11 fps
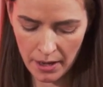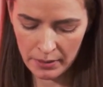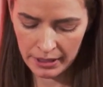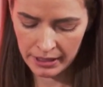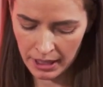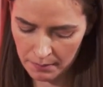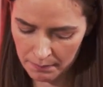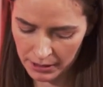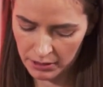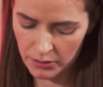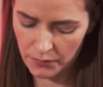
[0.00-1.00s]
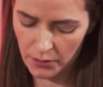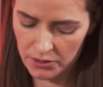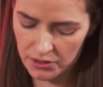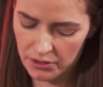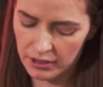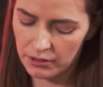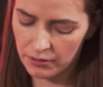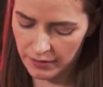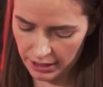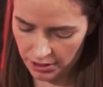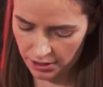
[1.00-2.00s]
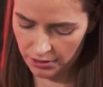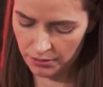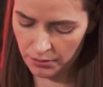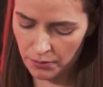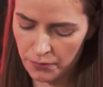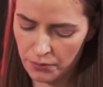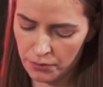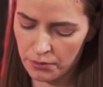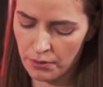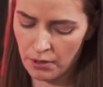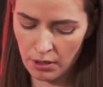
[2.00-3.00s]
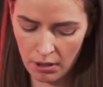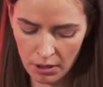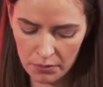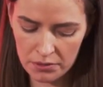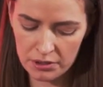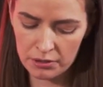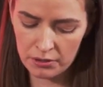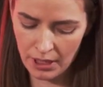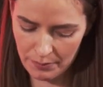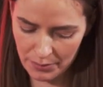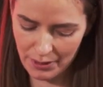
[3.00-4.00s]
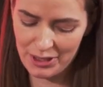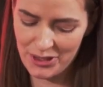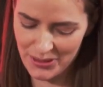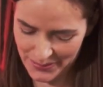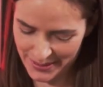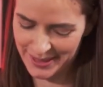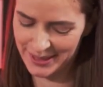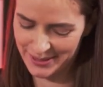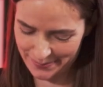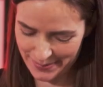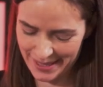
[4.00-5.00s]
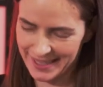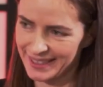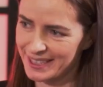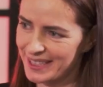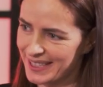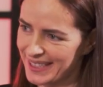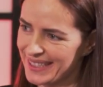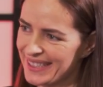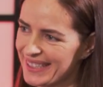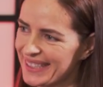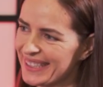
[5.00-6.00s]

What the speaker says: How can companies foster innovation through closer collaboration with their suppliers?